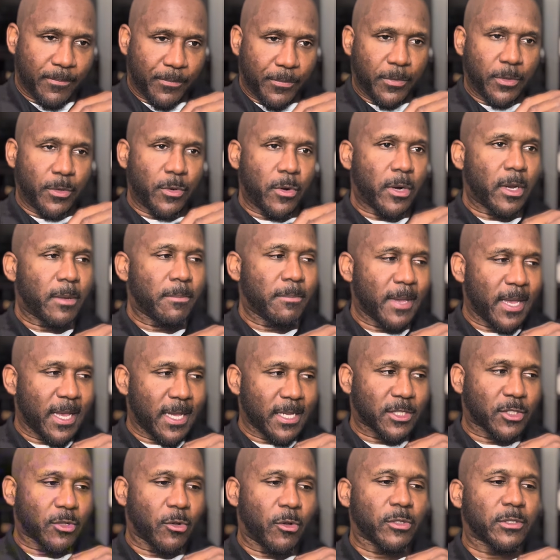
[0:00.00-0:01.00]
You know what I
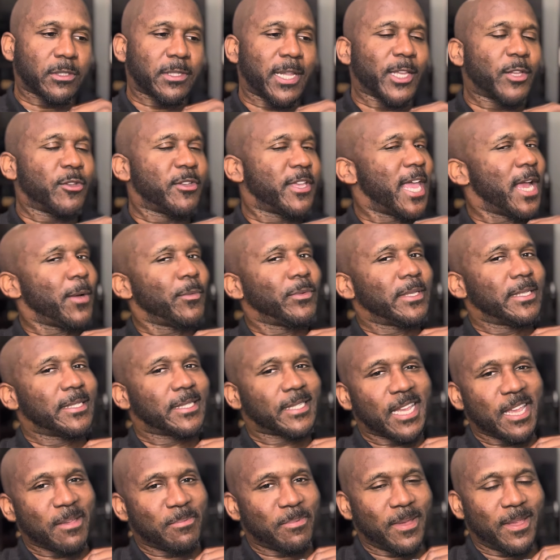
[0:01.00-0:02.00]
mean? So it's like can't really
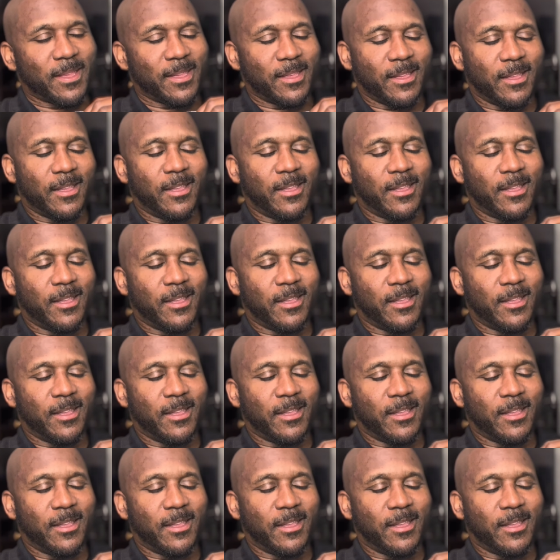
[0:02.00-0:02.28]
skip it.